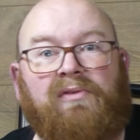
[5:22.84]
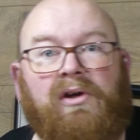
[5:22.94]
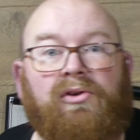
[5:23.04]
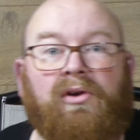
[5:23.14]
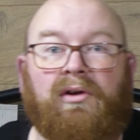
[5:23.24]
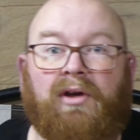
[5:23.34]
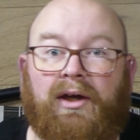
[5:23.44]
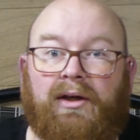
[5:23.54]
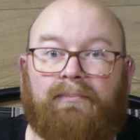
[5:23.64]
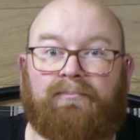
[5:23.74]
that
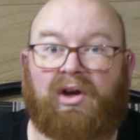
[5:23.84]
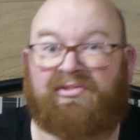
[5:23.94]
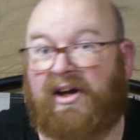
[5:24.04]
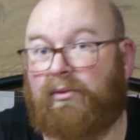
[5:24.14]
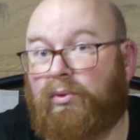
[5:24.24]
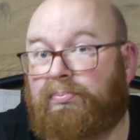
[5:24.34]
a fan will